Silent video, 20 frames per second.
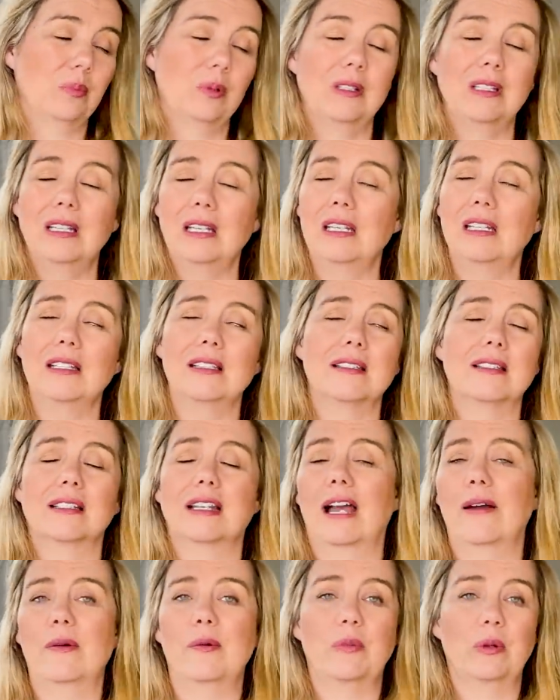please
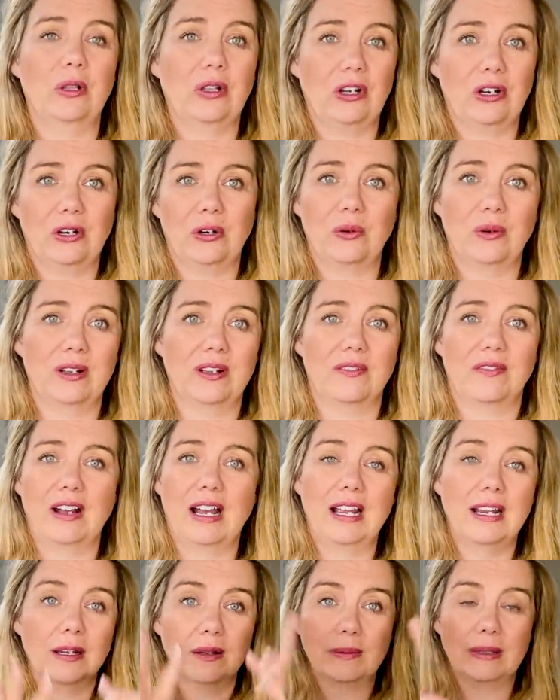comment below if
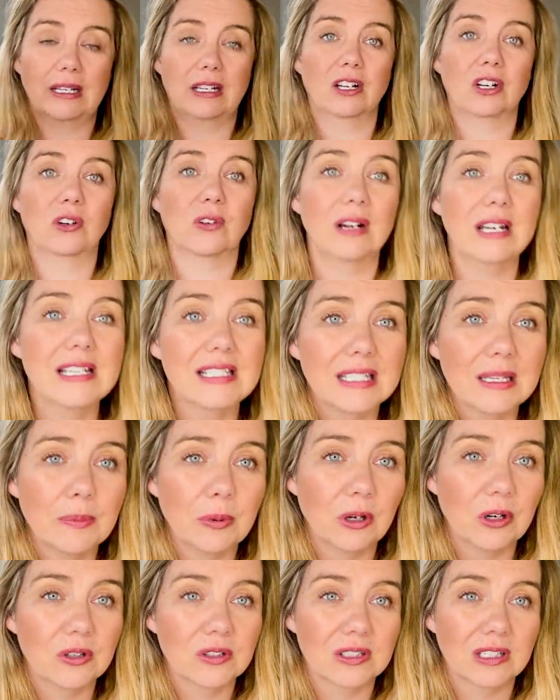I am like a crazy
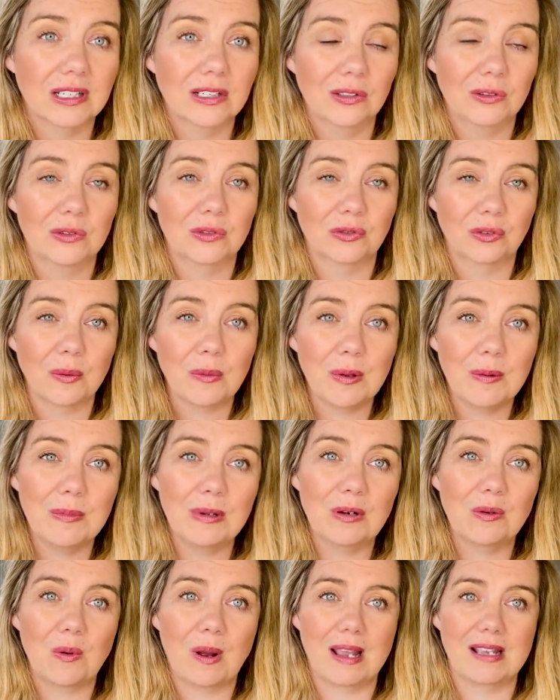person who's from the
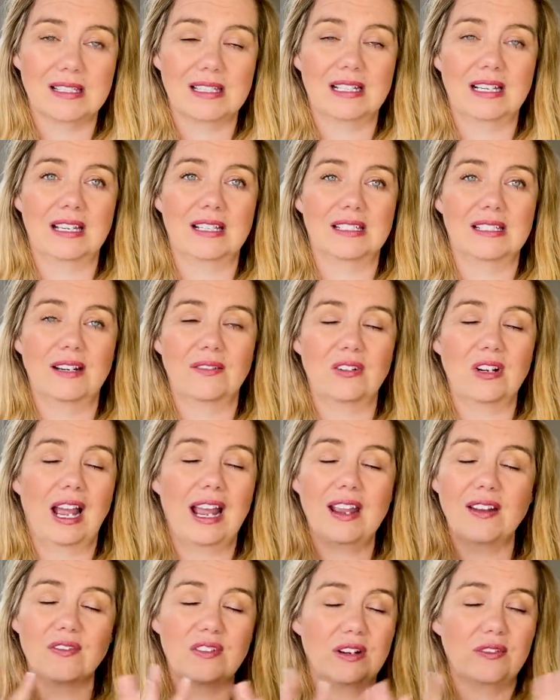Midwest and
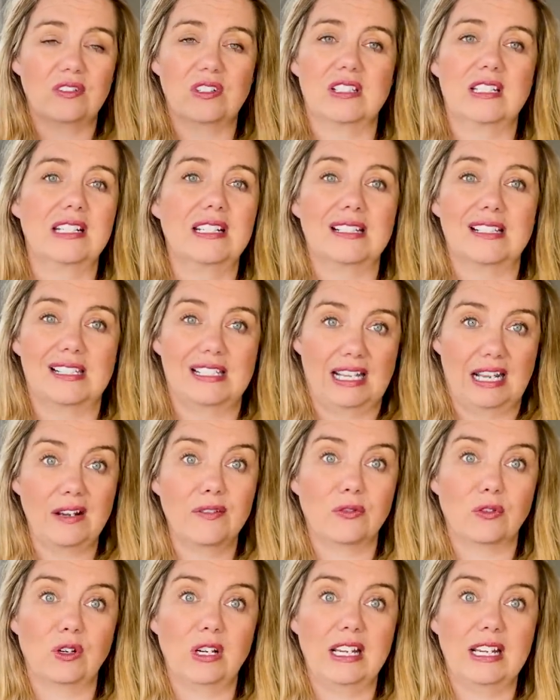I have never seen a
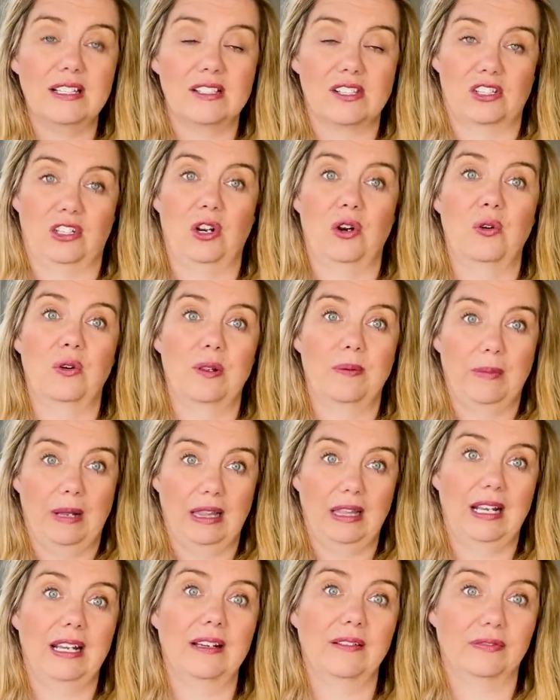savory scone in my
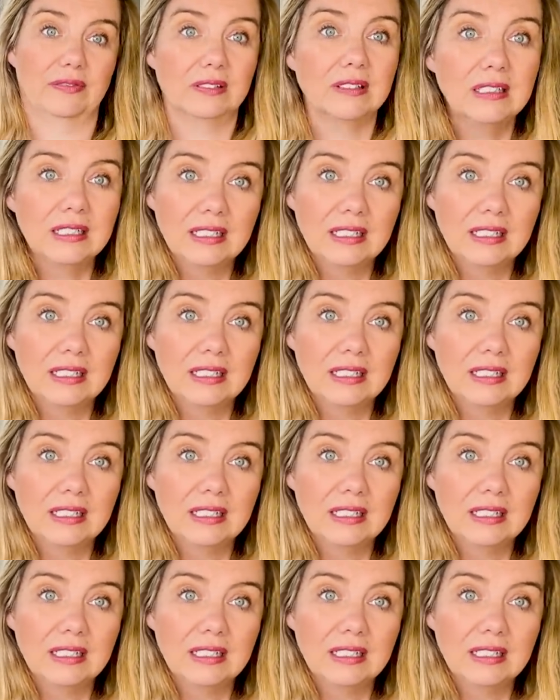life.